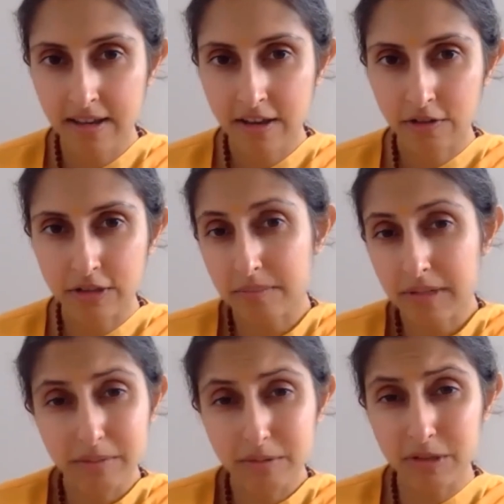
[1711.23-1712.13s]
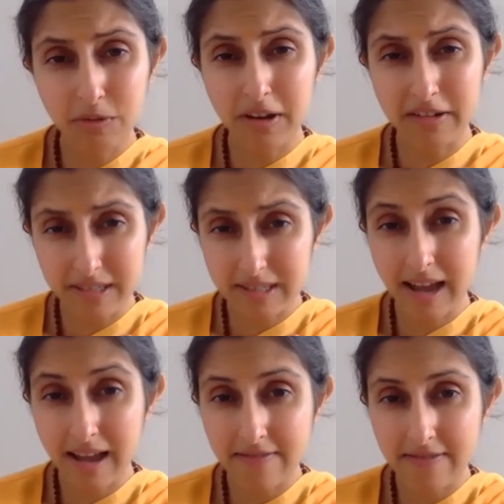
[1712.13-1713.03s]
But sometimes we don't
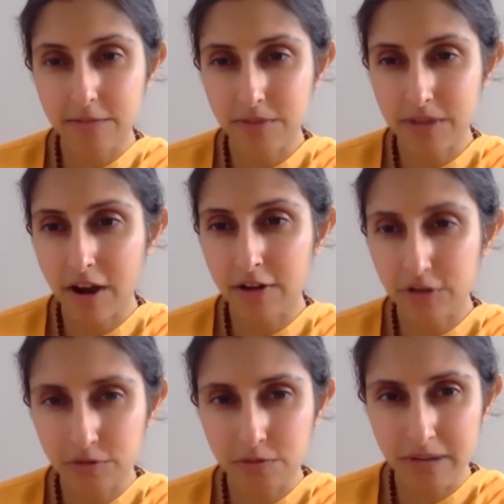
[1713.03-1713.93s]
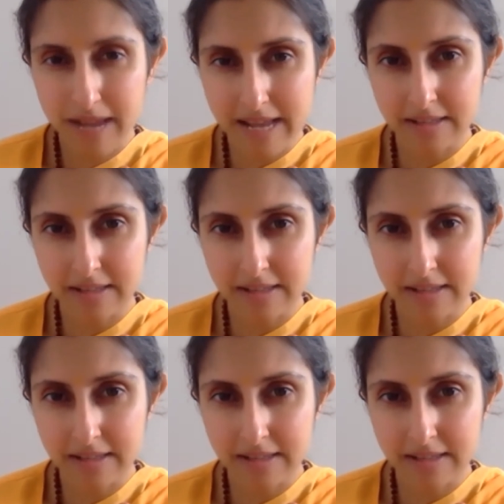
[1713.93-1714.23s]
understand that we are true bliss.